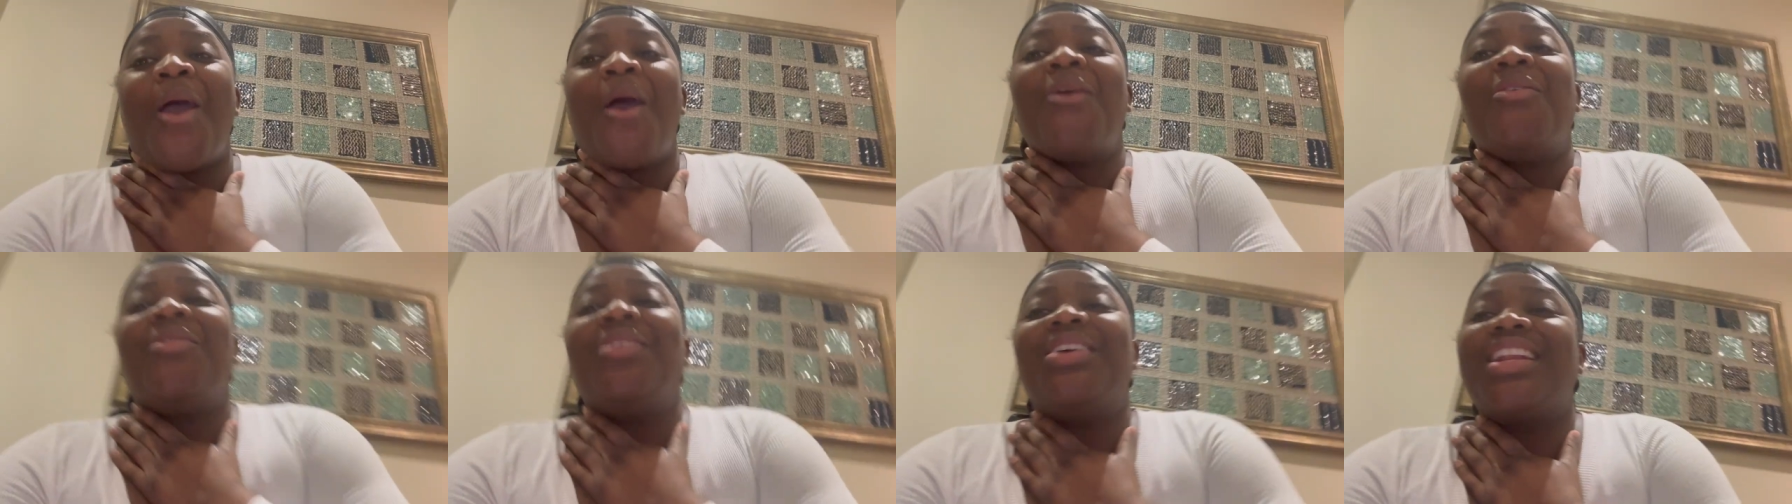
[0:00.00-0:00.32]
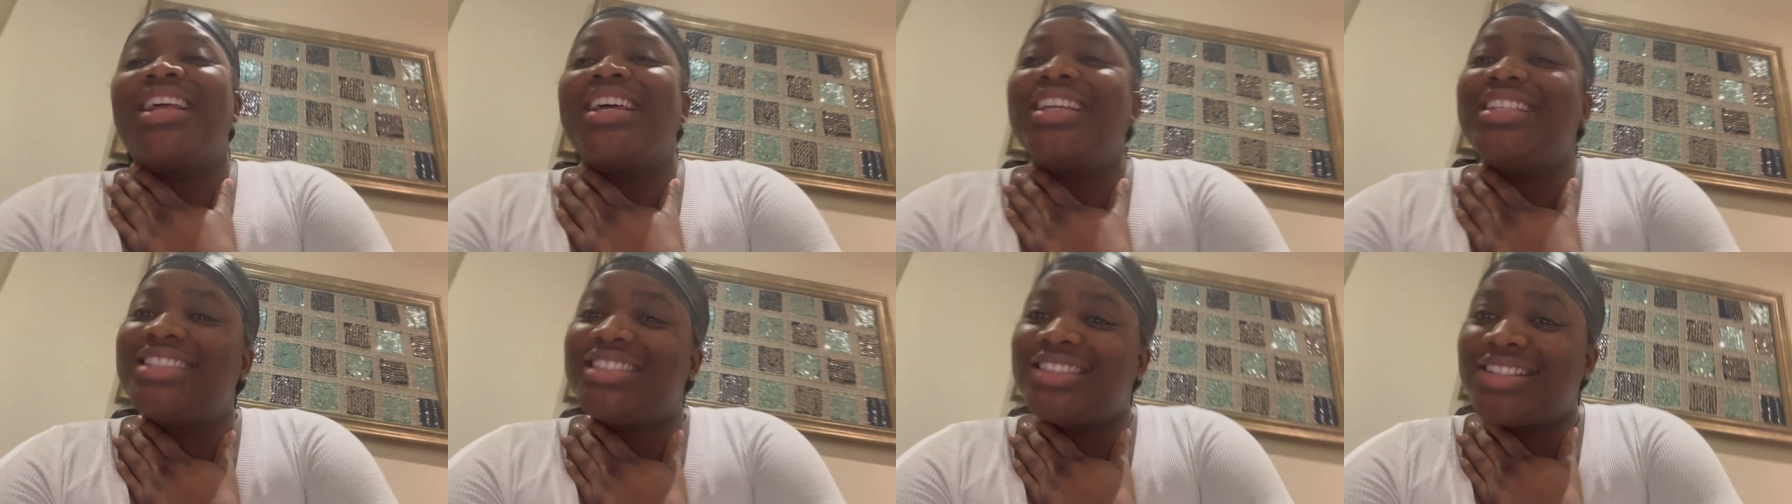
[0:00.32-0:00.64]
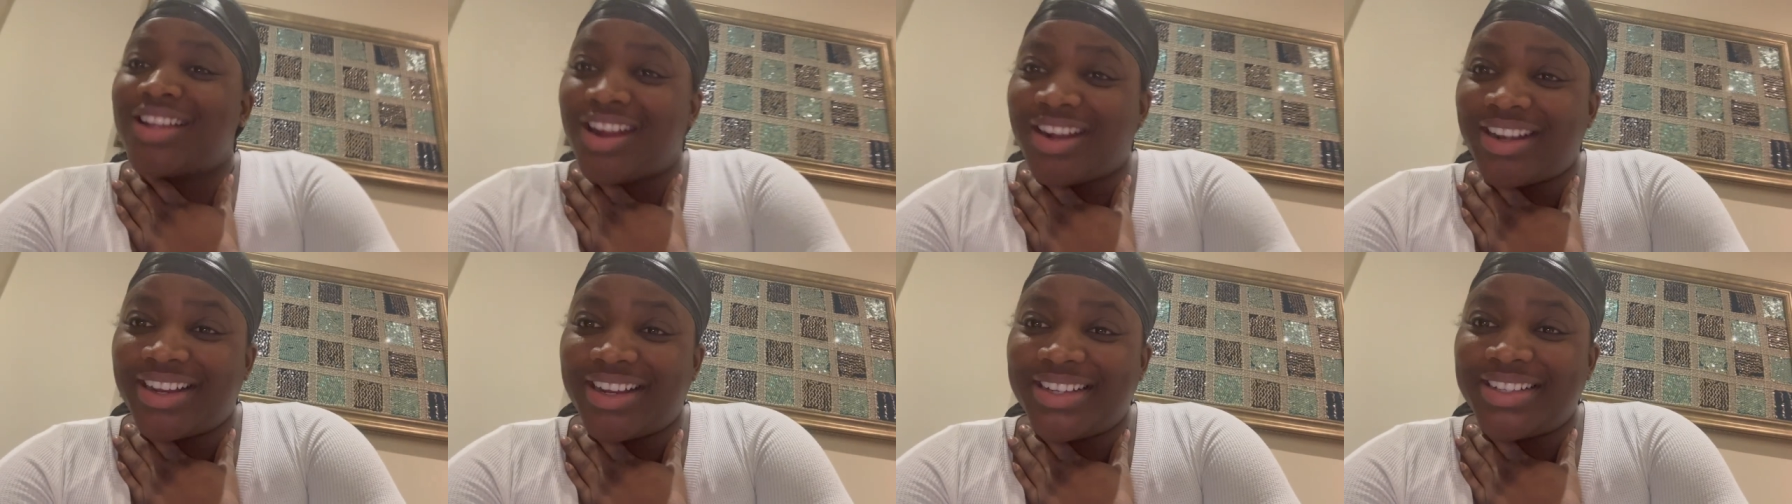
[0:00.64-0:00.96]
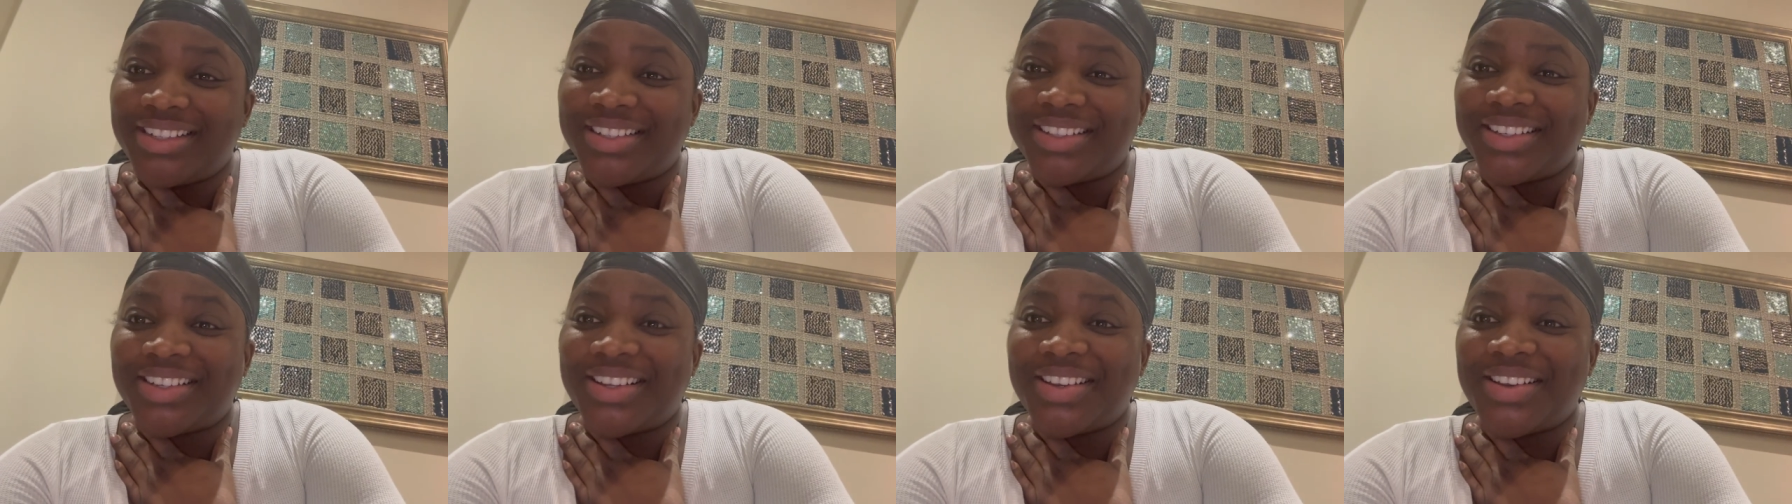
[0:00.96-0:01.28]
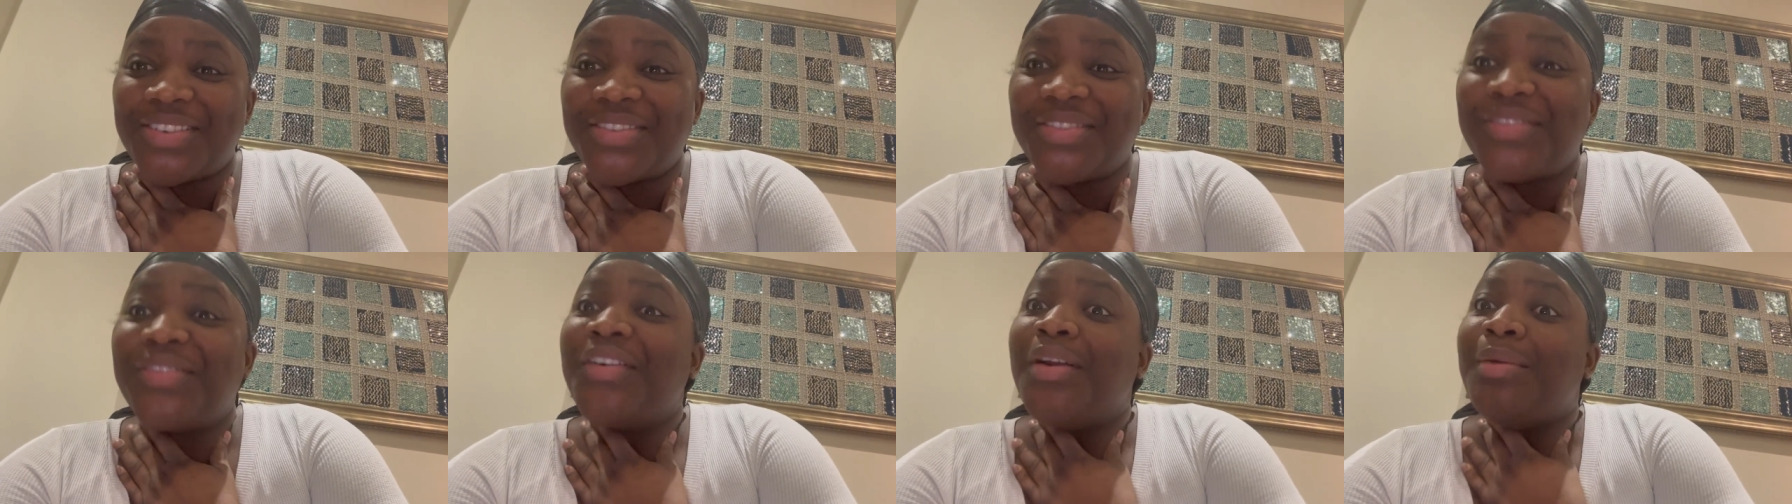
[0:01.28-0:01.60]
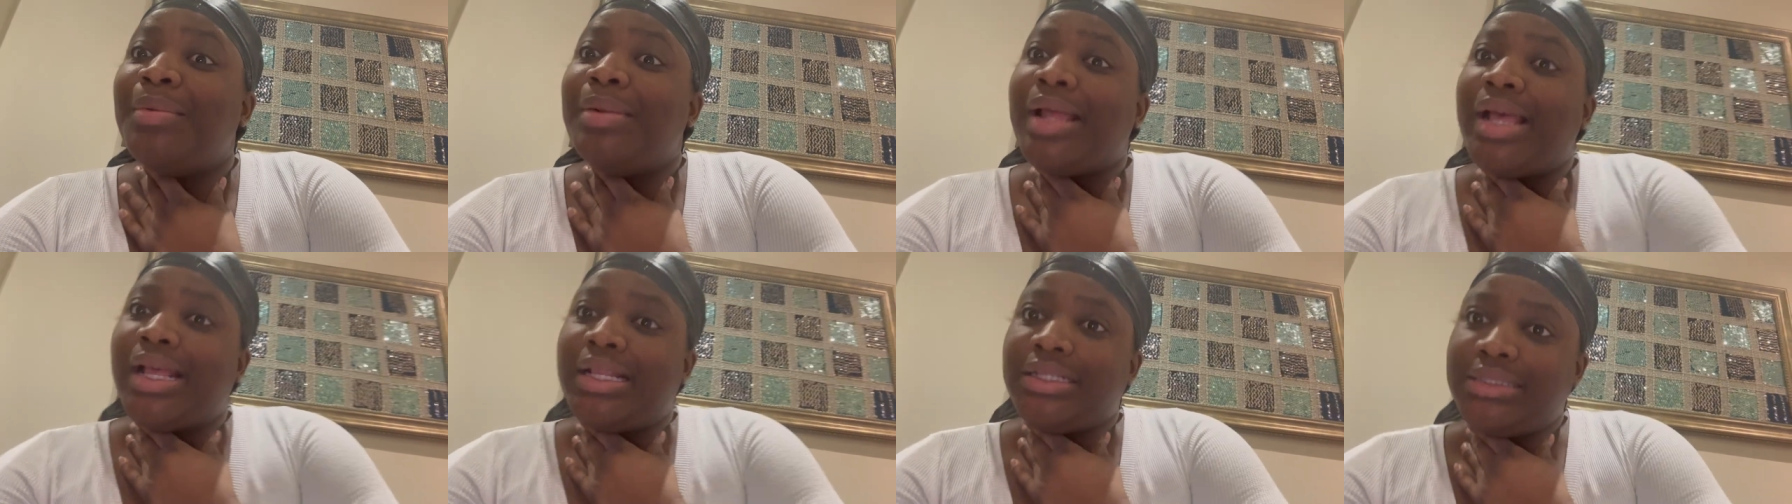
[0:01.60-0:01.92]
what I started from
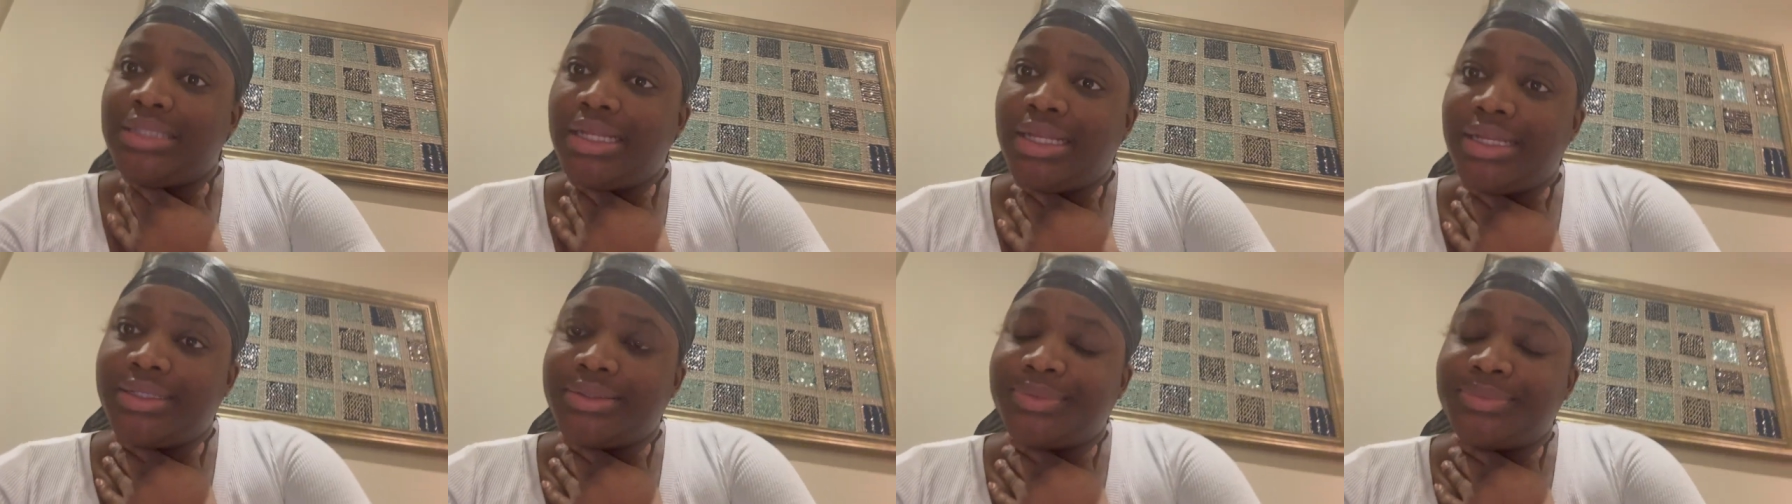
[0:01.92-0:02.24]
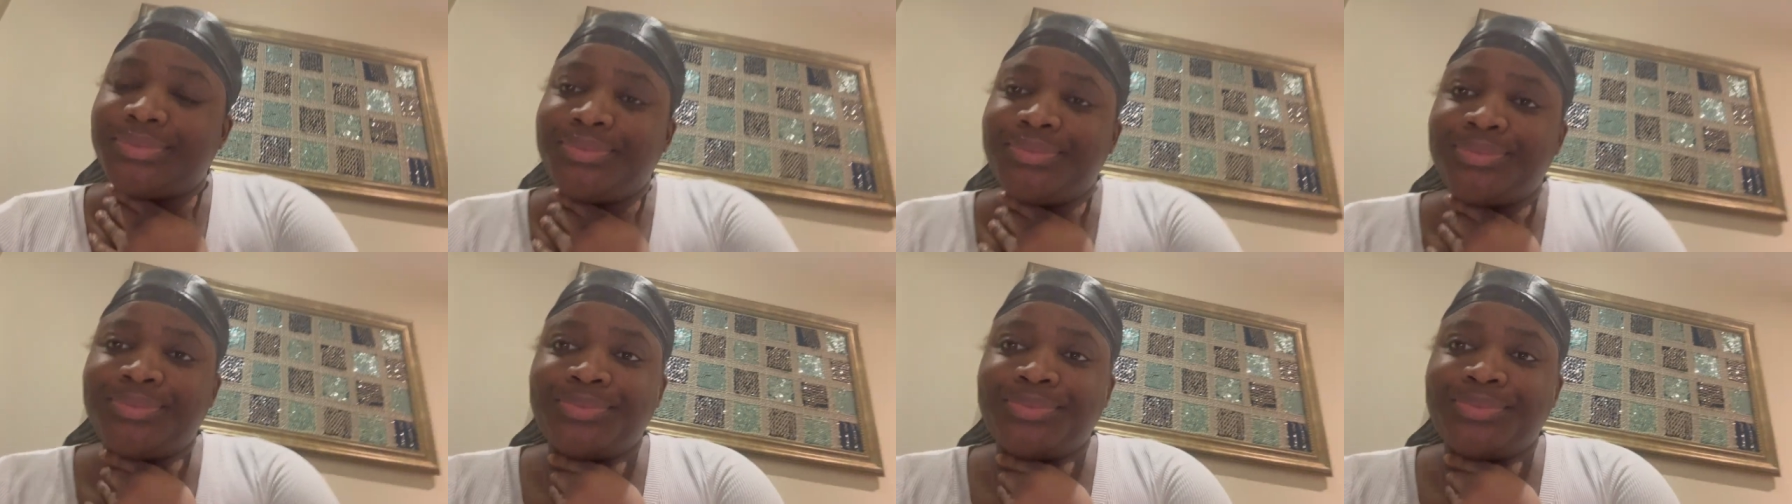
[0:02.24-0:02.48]
last night.